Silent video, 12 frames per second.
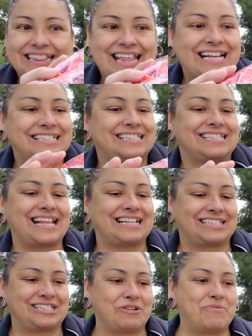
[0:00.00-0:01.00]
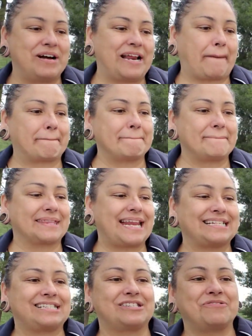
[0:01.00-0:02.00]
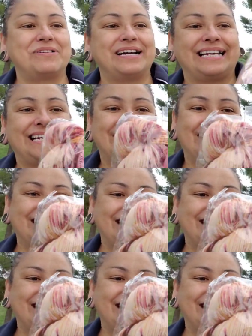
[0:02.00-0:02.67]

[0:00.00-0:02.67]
That's the one. That's the one.